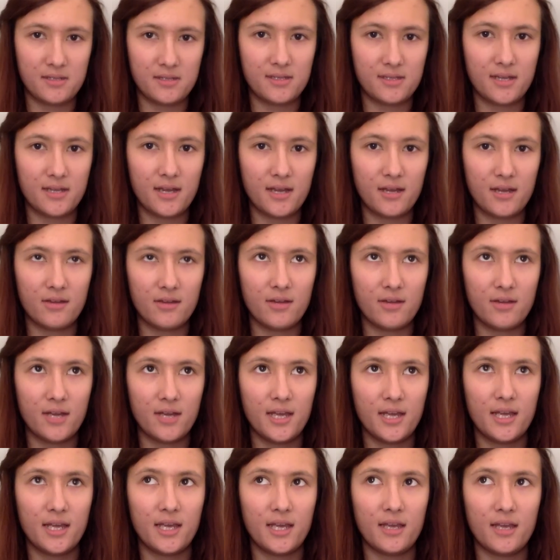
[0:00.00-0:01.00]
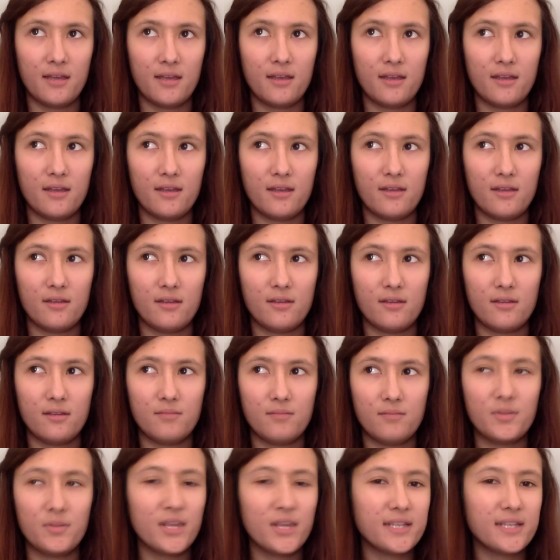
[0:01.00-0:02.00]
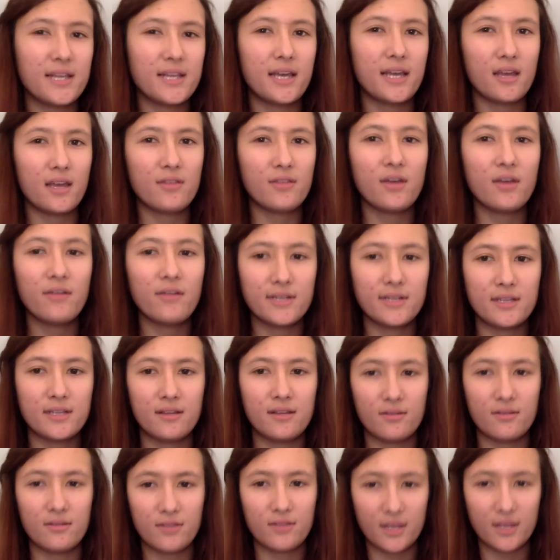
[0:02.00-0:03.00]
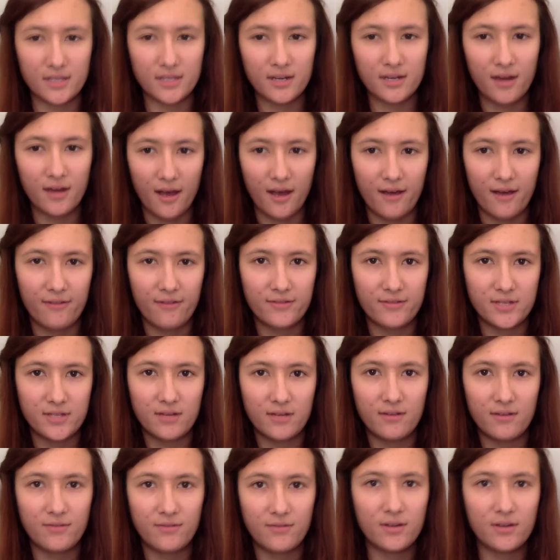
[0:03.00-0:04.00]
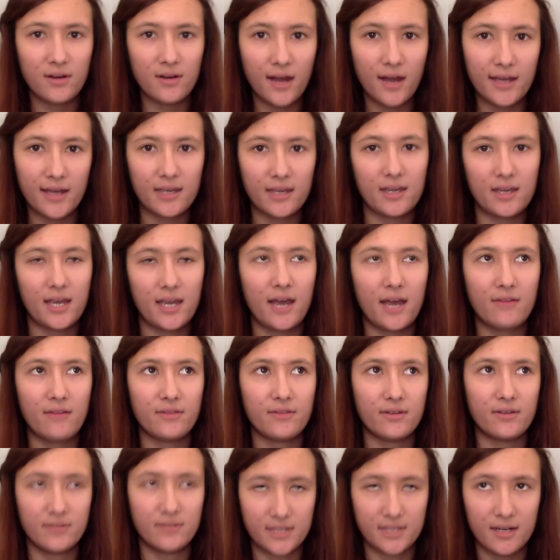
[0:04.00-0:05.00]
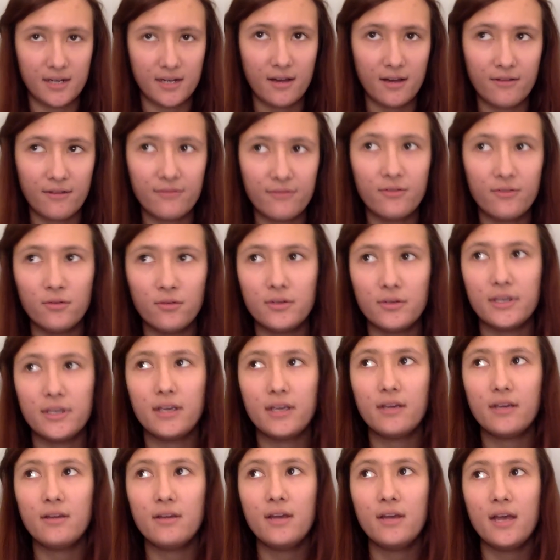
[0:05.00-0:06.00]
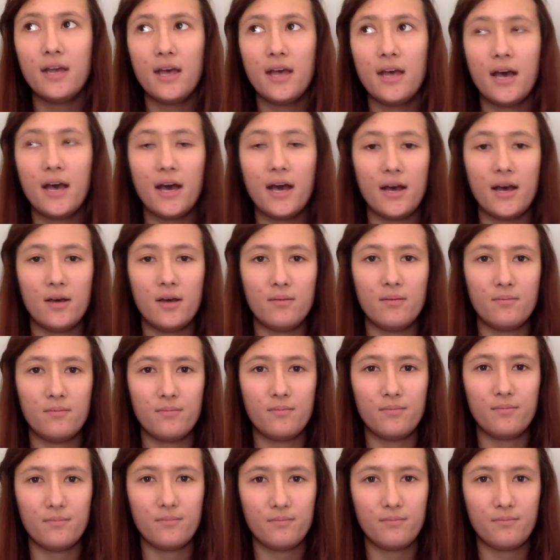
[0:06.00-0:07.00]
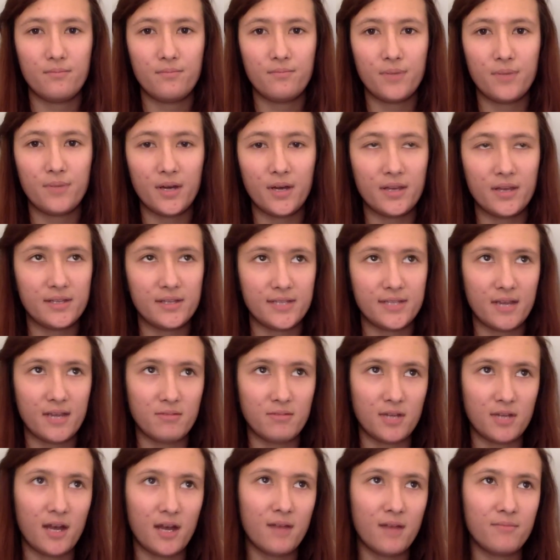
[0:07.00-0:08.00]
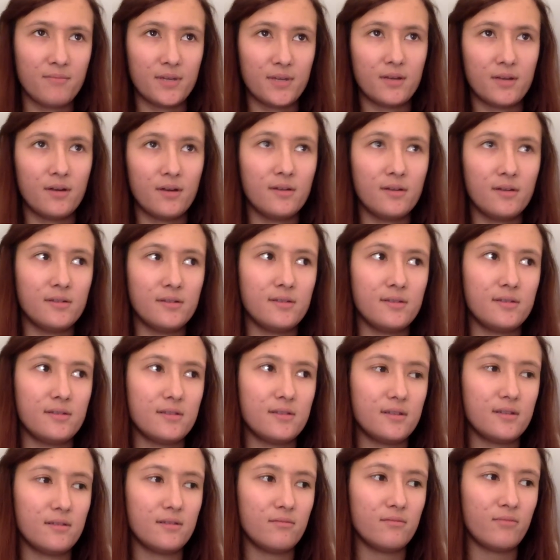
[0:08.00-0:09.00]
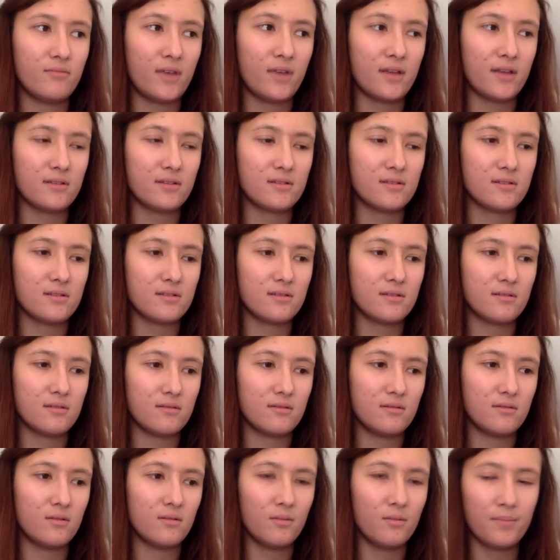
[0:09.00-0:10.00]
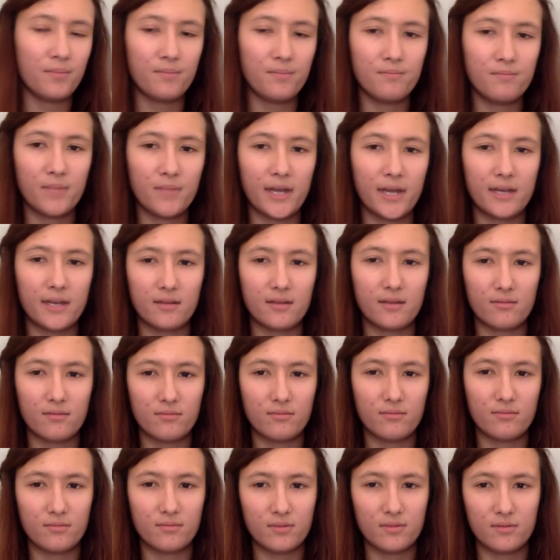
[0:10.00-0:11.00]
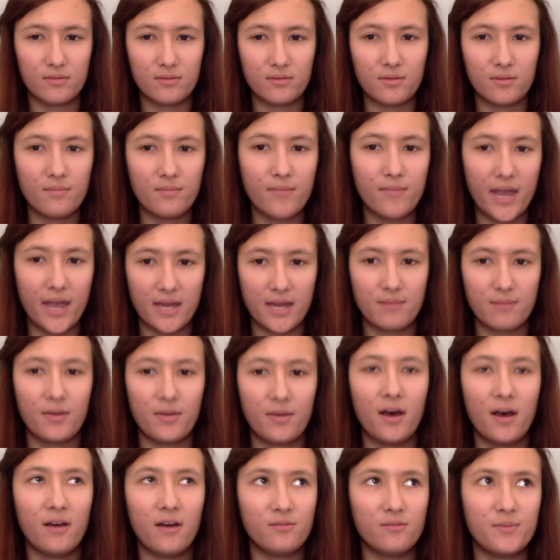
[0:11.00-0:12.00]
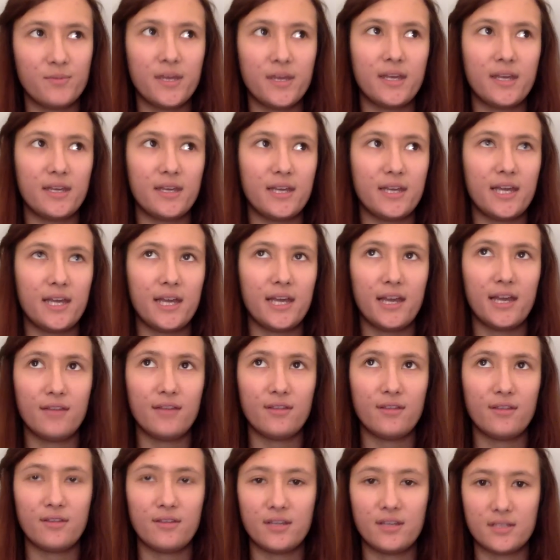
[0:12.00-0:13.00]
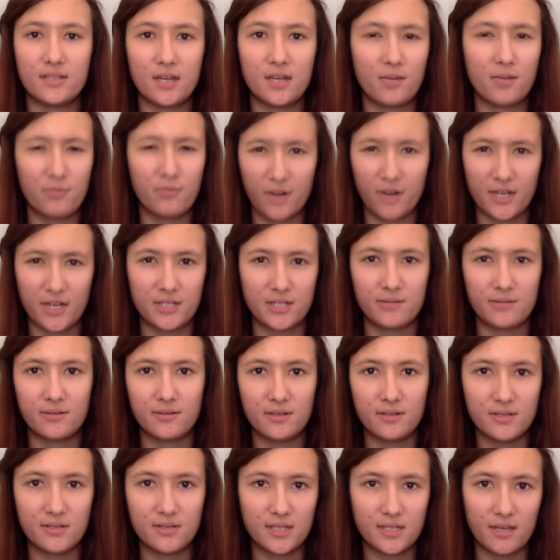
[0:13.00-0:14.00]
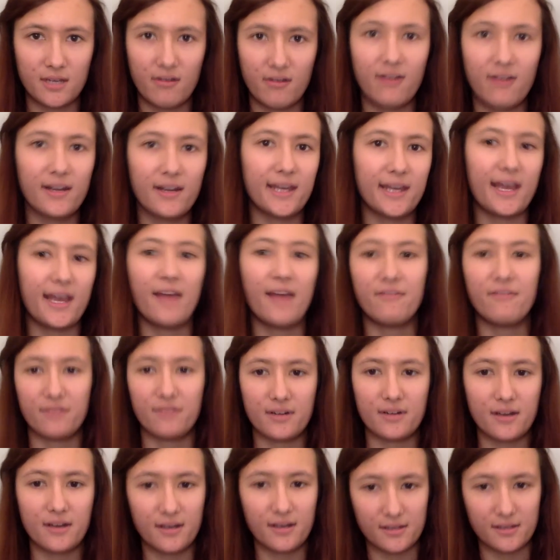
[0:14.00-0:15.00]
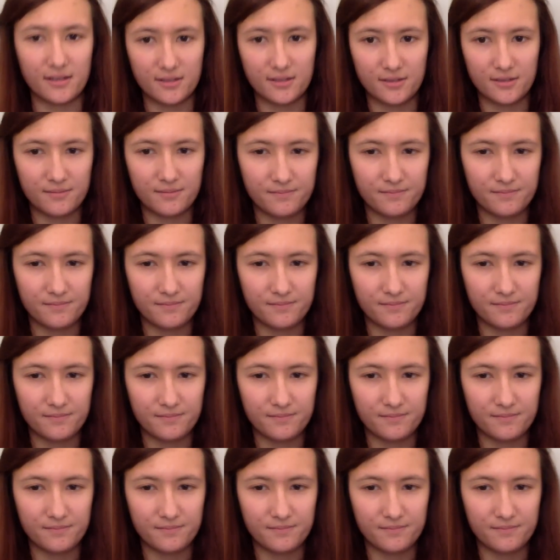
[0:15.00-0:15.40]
so but there's enough, so if you like going out there is enough for you, but at the same time because that's not like the main part of being here, then there's no pressure on you to go out like every night